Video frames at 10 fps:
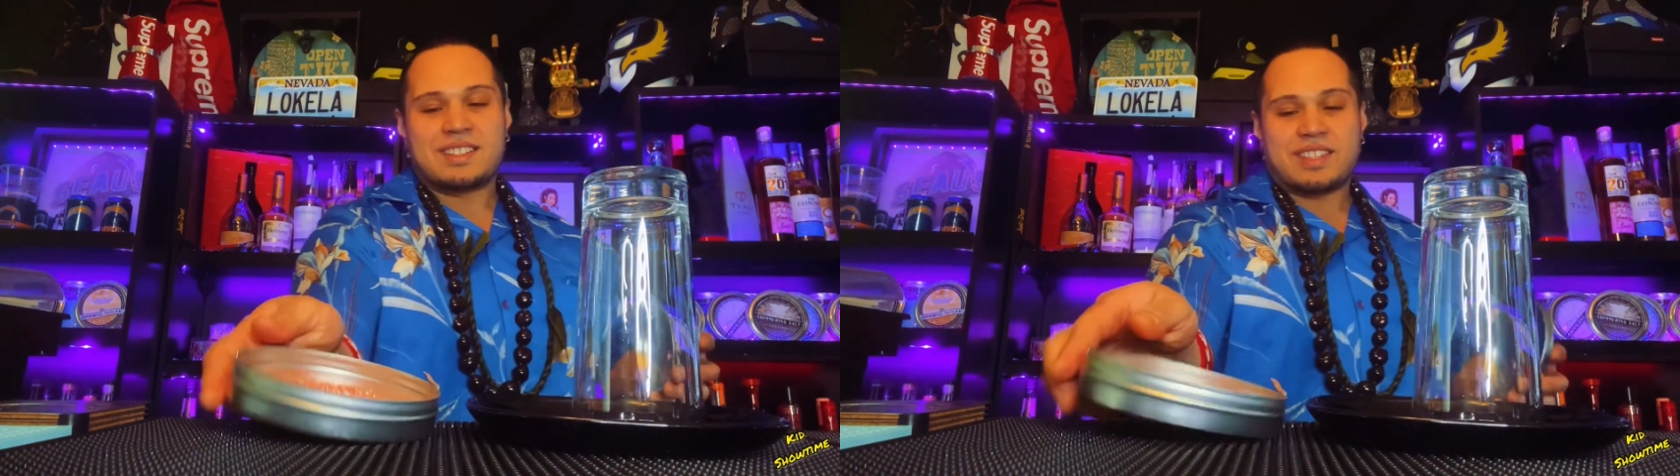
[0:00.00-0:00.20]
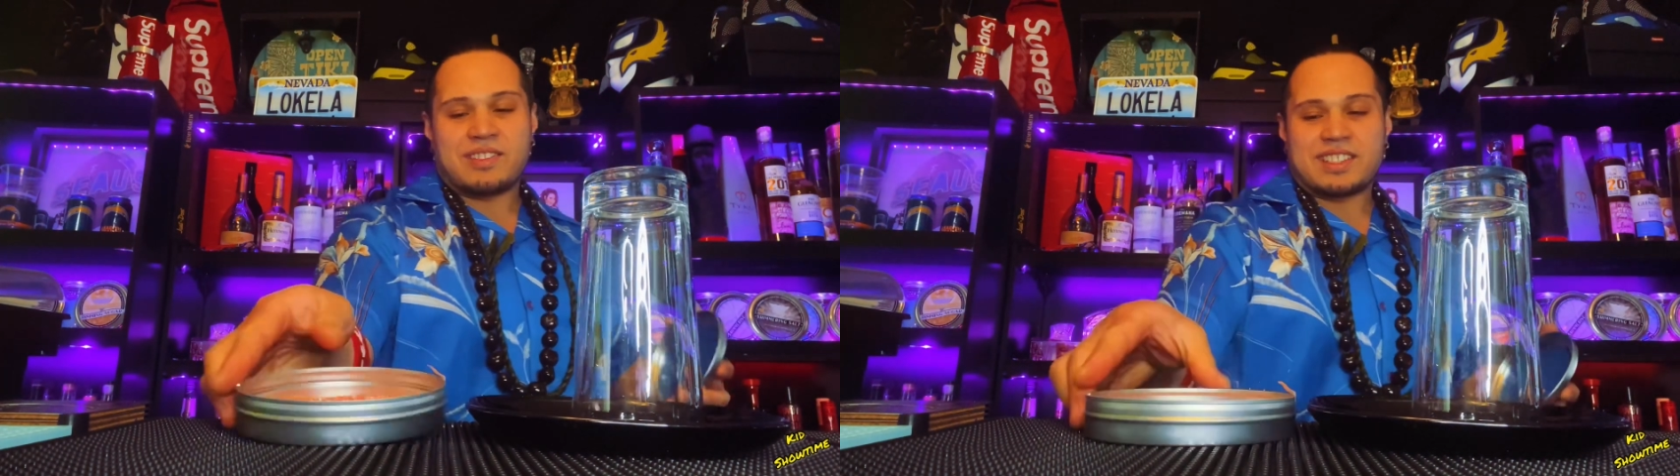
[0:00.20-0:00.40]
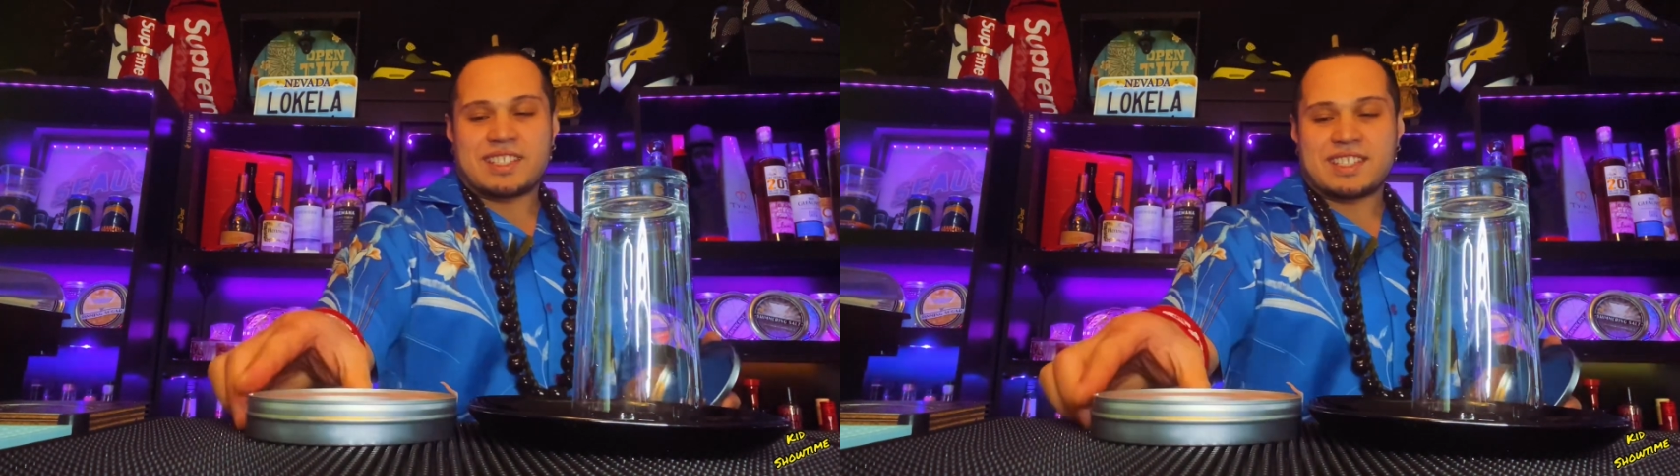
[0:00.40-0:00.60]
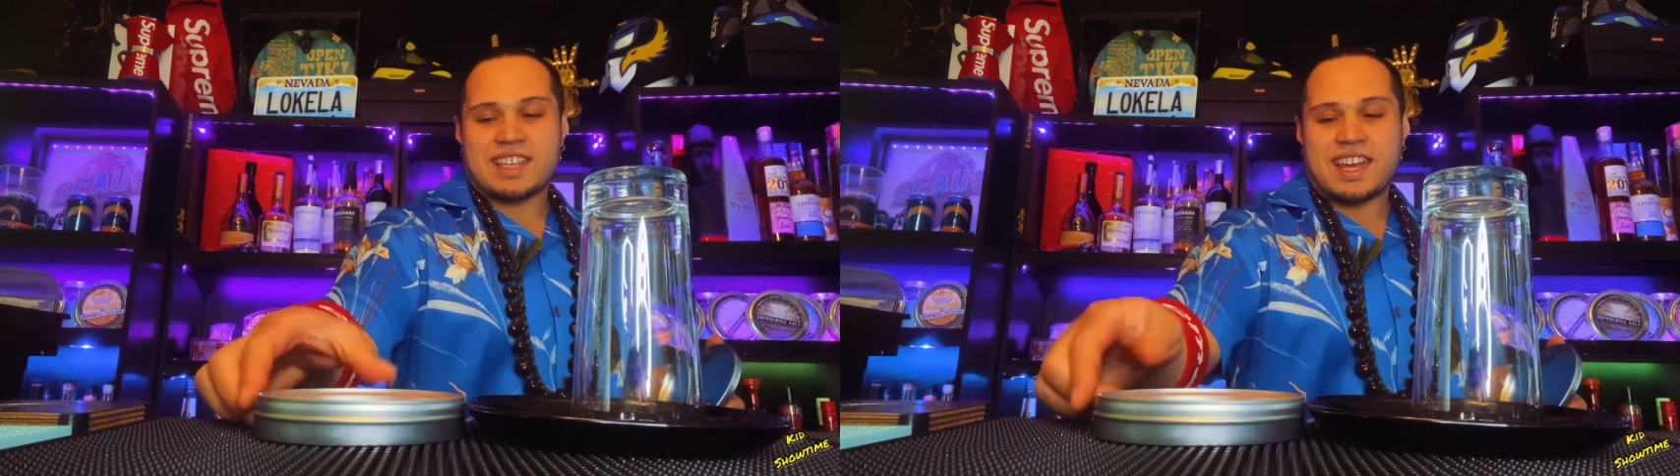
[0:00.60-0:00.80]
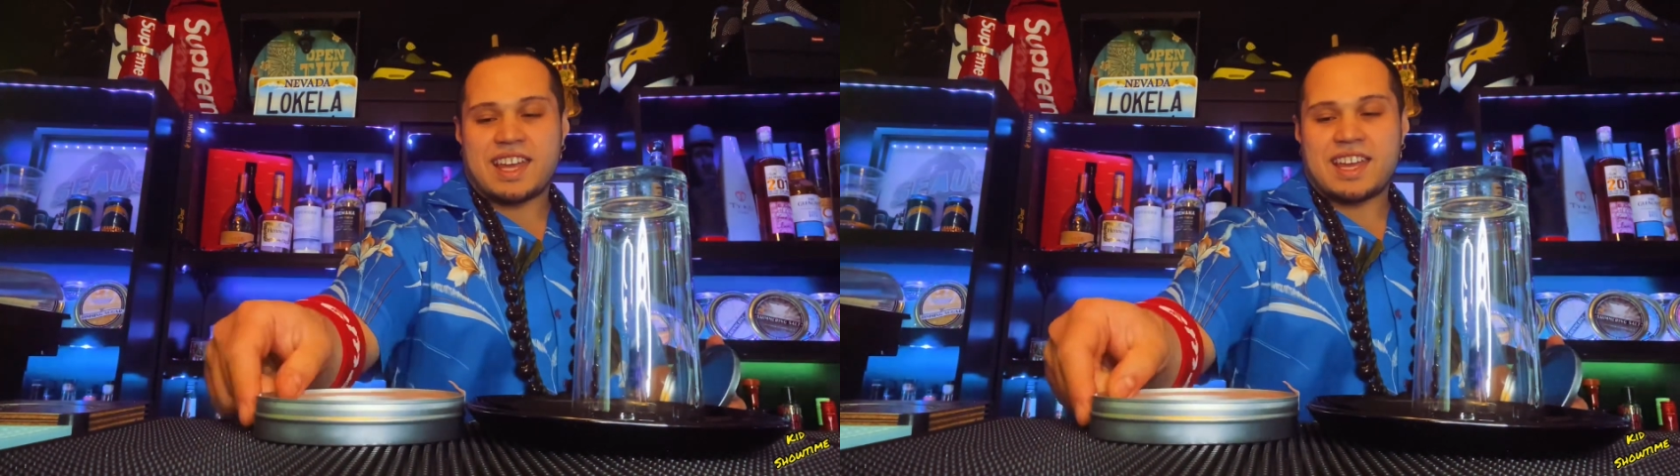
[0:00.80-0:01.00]
that's to the
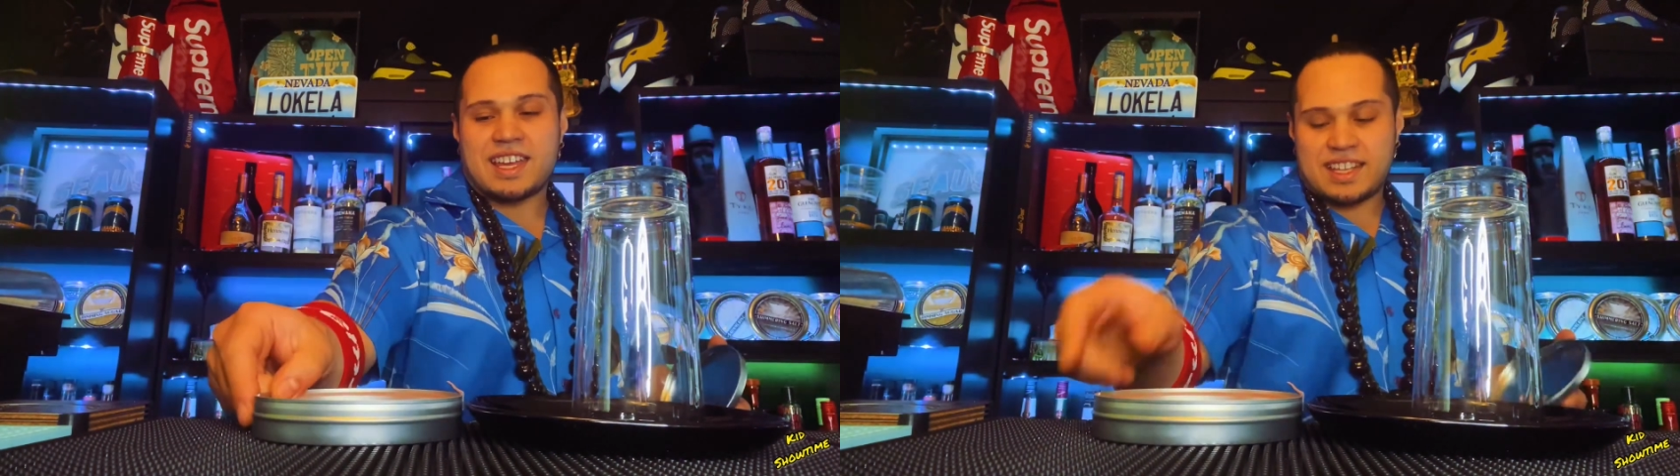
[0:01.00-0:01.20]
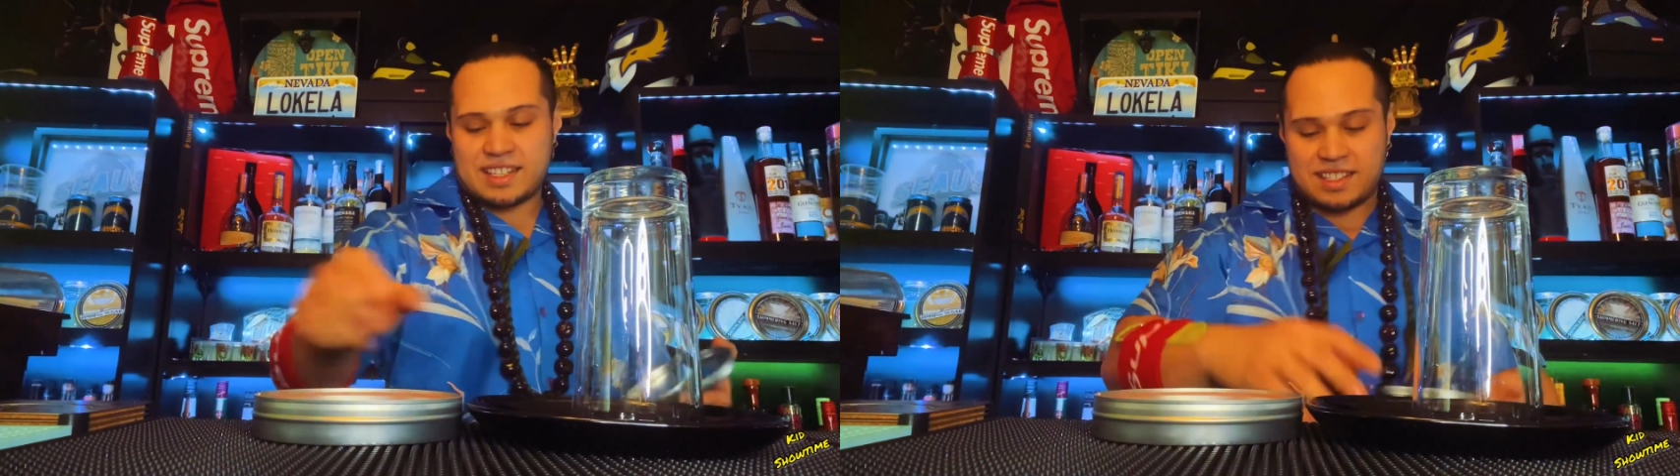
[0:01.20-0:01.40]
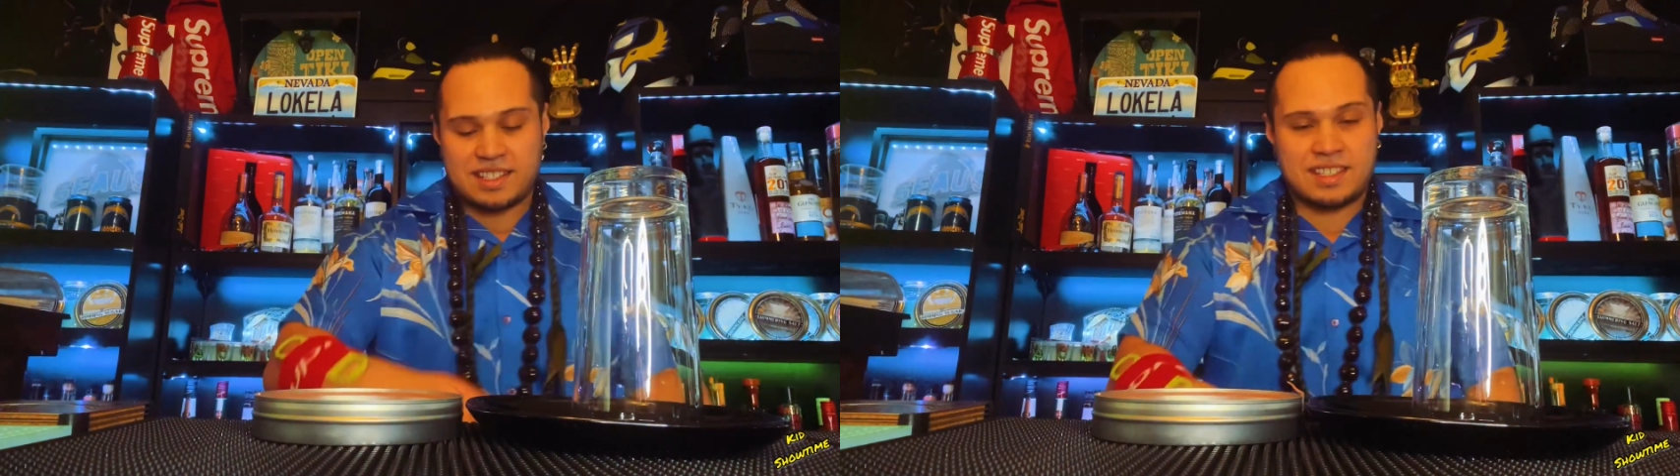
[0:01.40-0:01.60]
side.